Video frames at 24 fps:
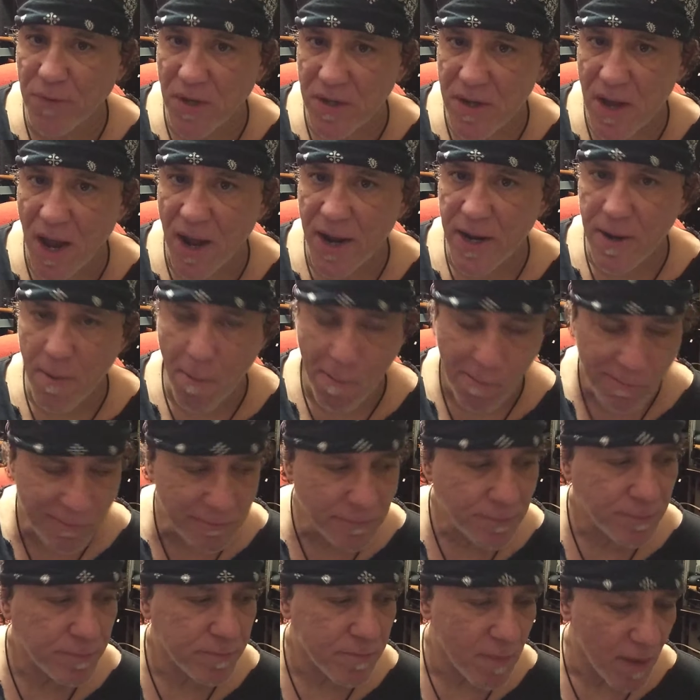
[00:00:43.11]
tonight,
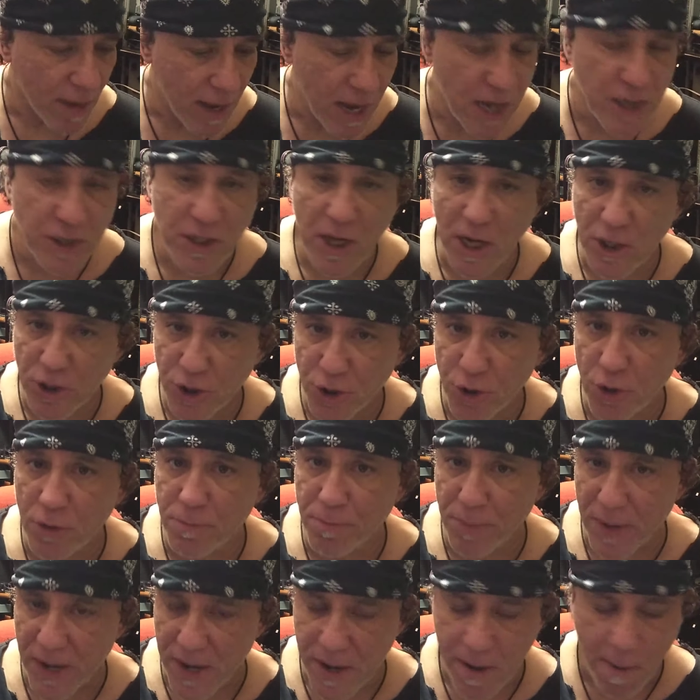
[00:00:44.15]
as I
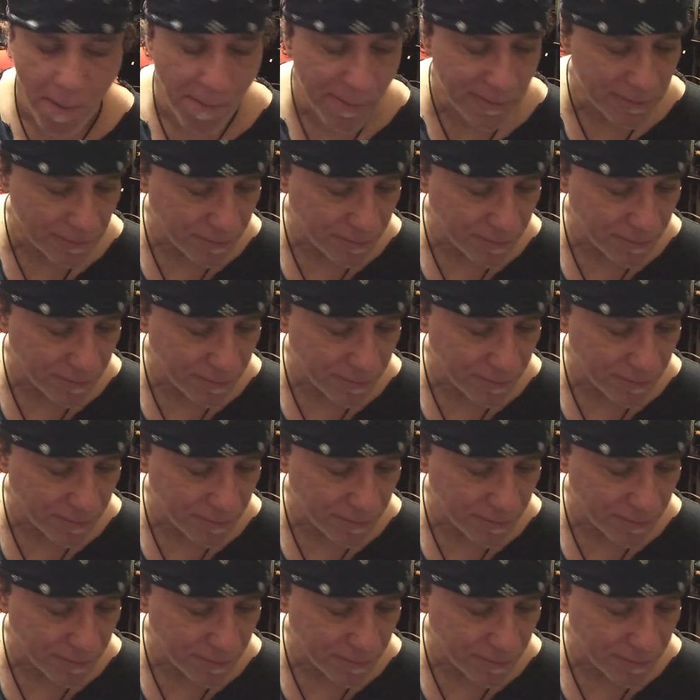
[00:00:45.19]
should be.